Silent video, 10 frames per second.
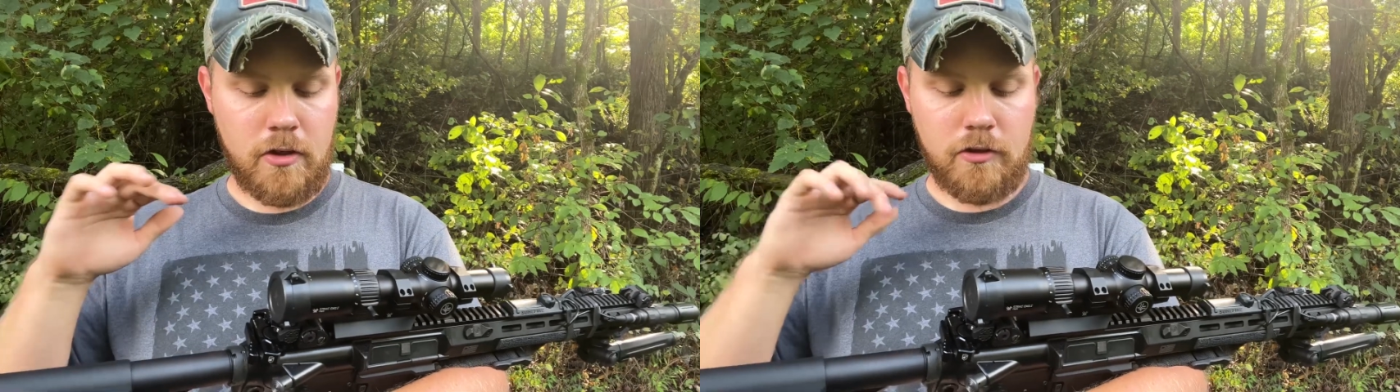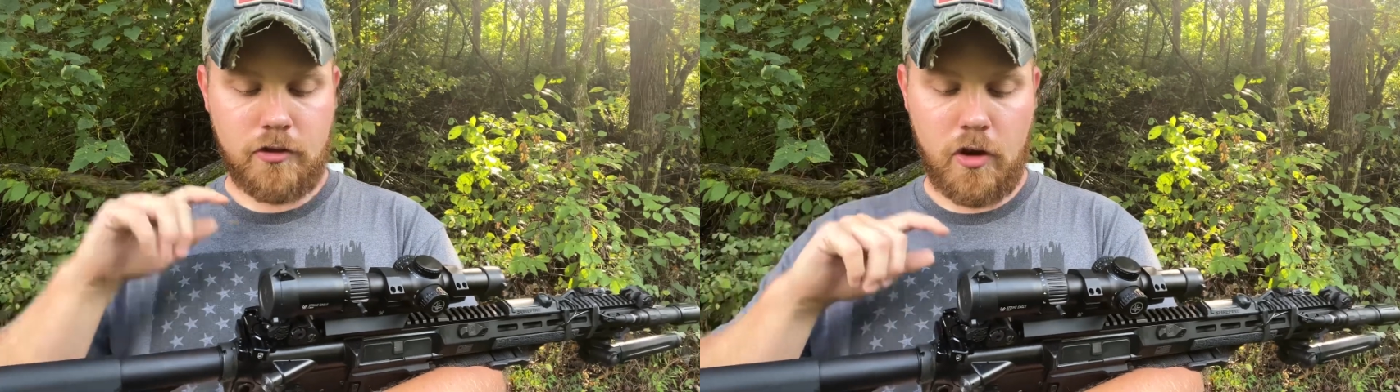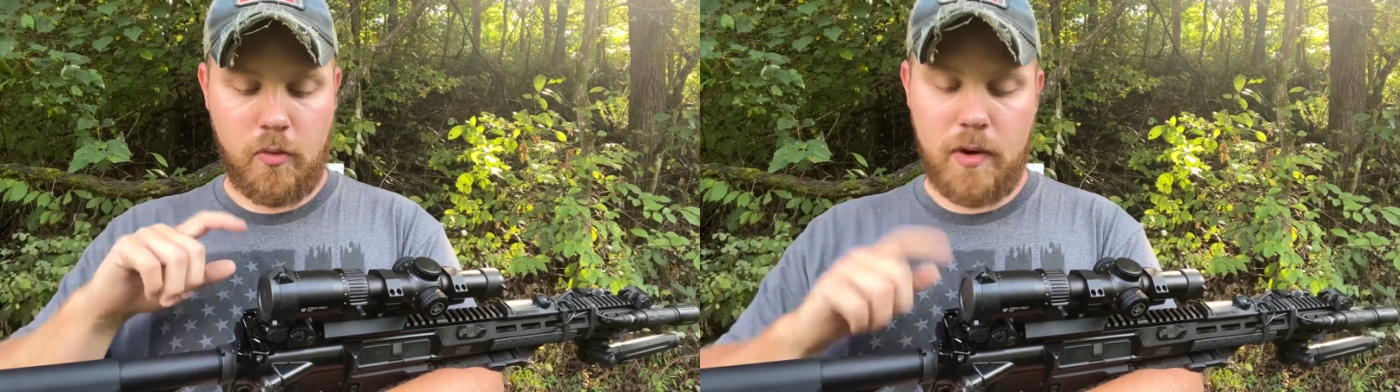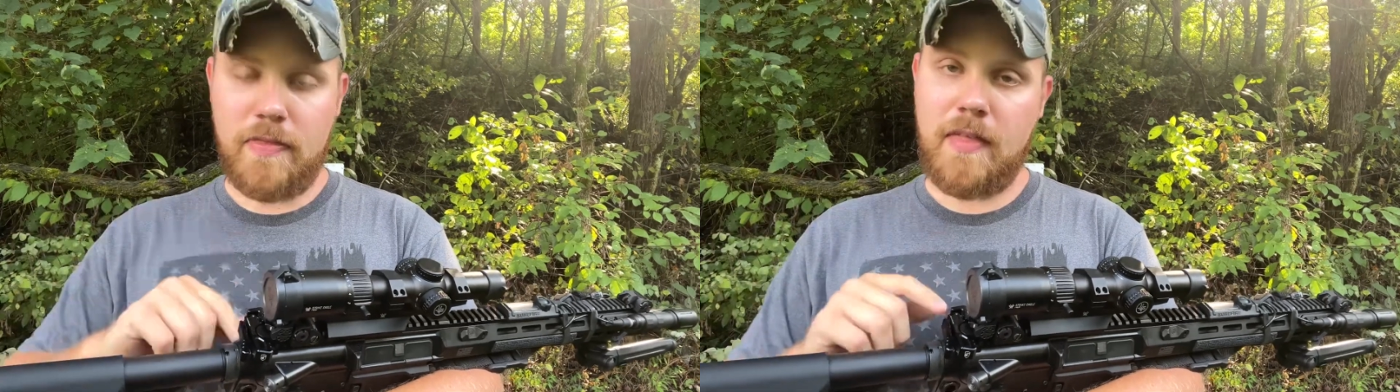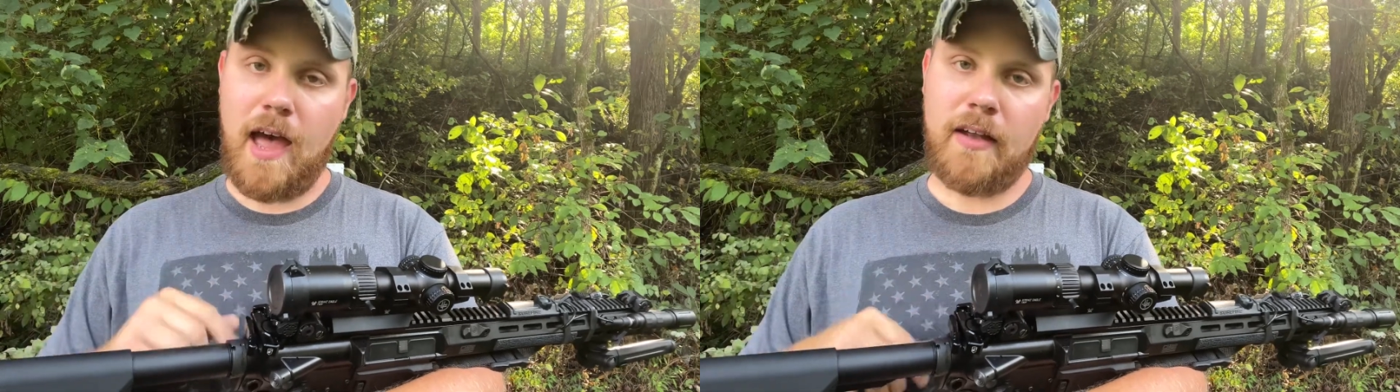So
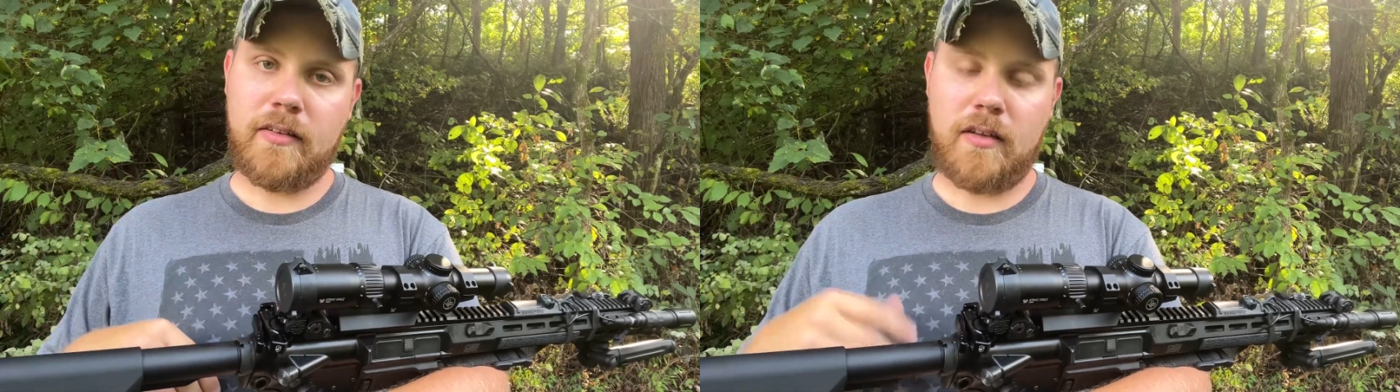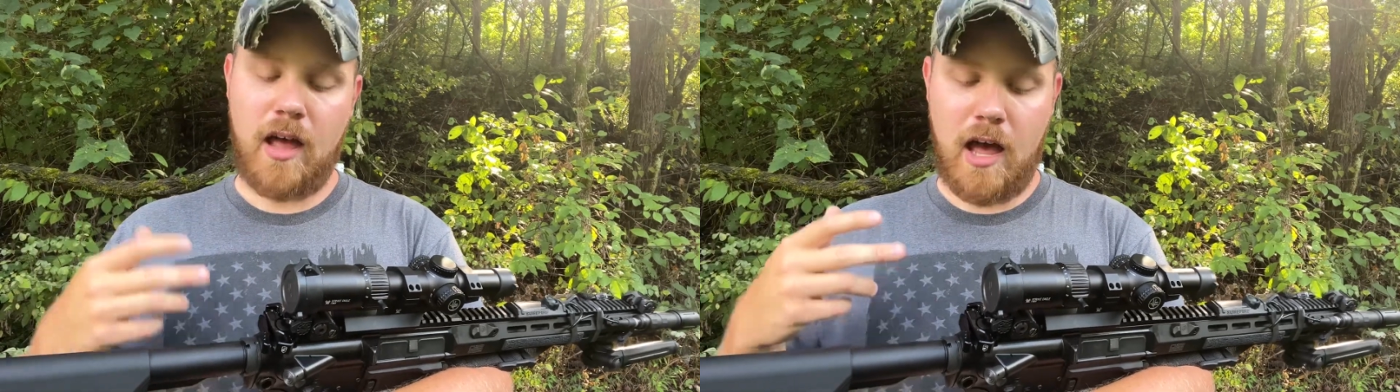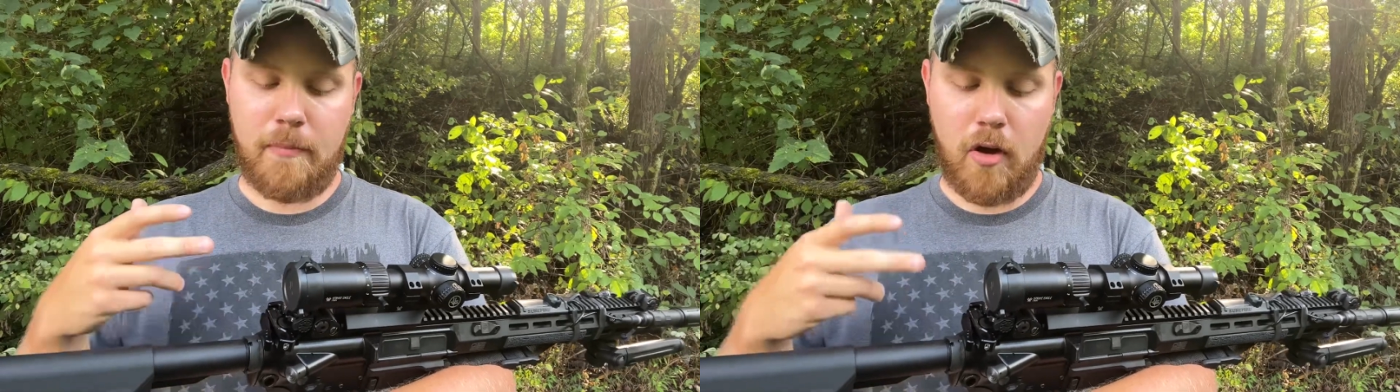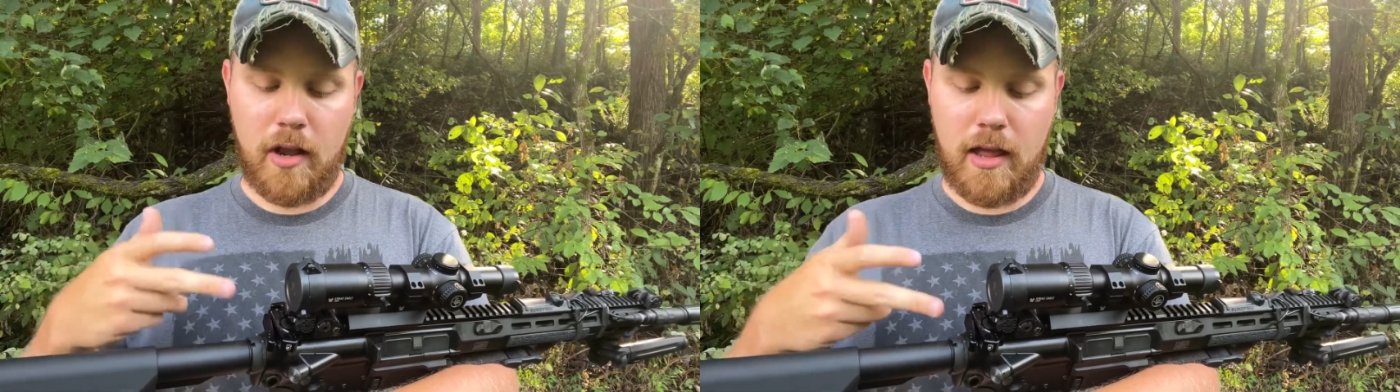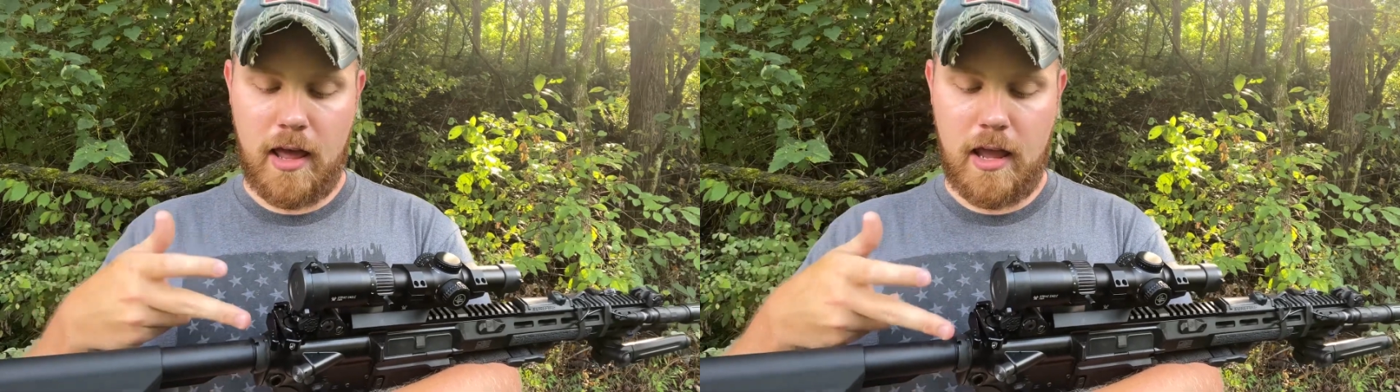with that, I
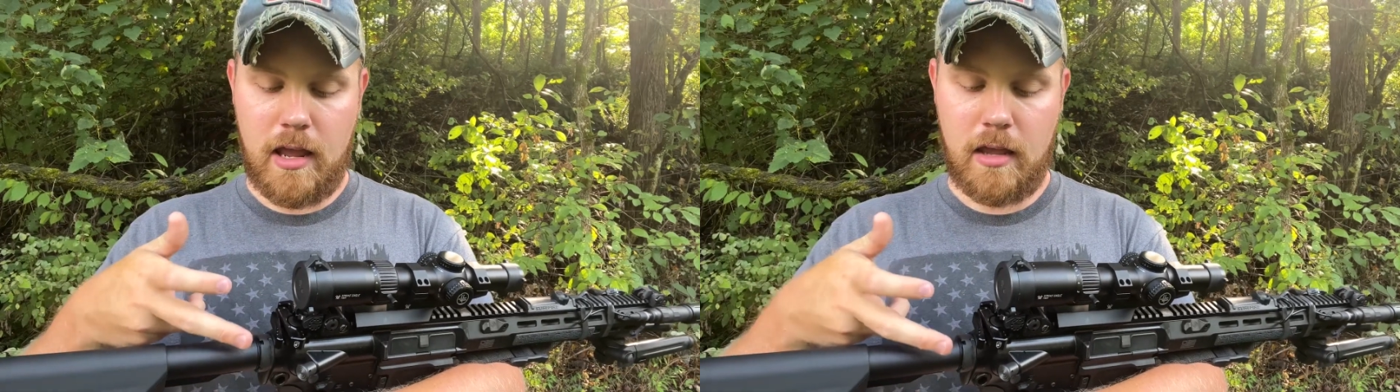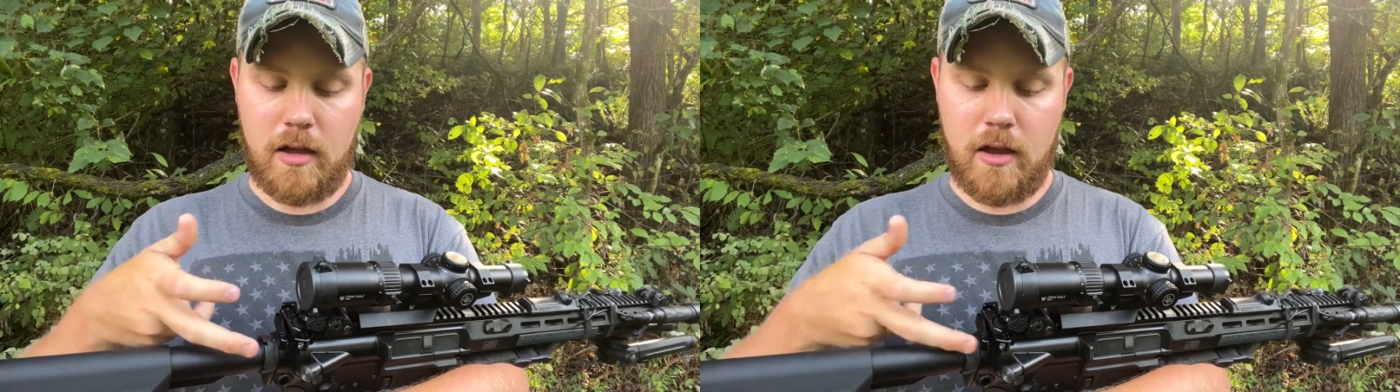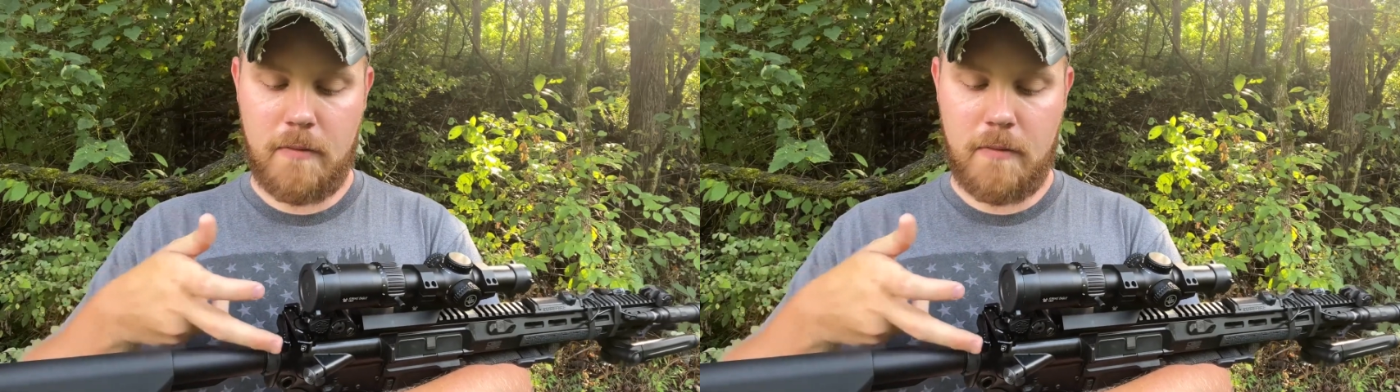bought a